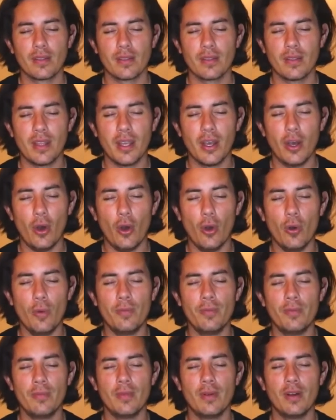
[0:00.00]
the
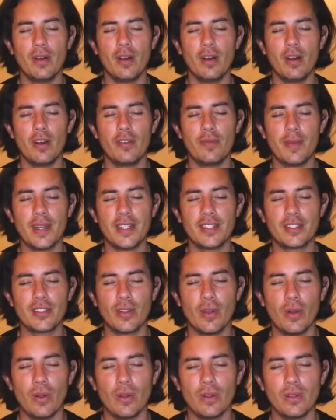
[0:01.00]
home of my
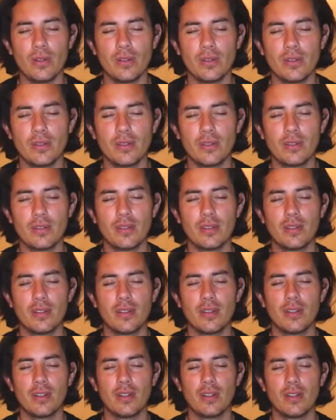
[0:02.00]
soul,
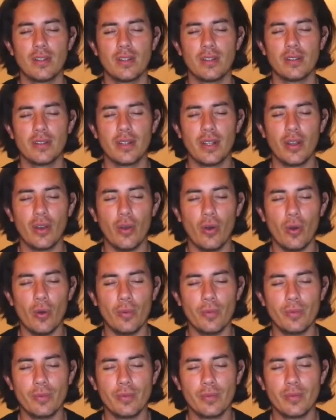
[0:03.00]
the
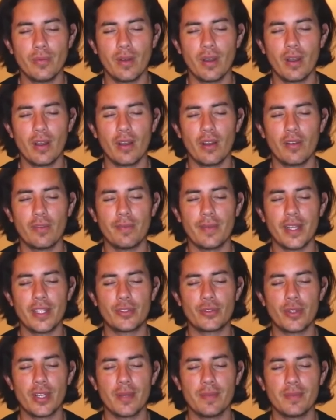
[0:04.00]
home of my
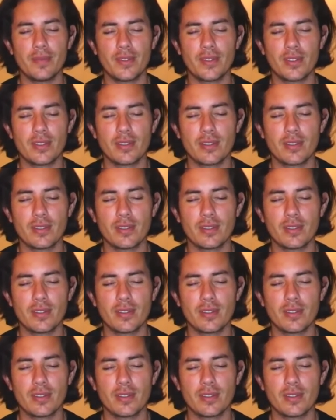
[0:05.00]
dreams.